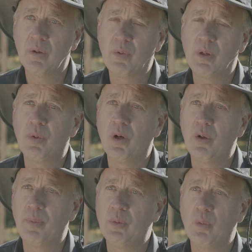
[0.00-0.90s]
when you put a little
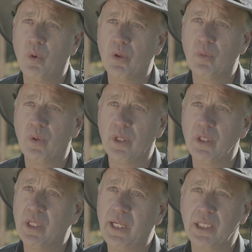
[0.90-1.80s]
bit of water with it,
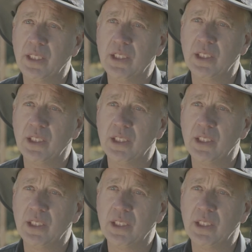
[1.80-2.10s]
you can actually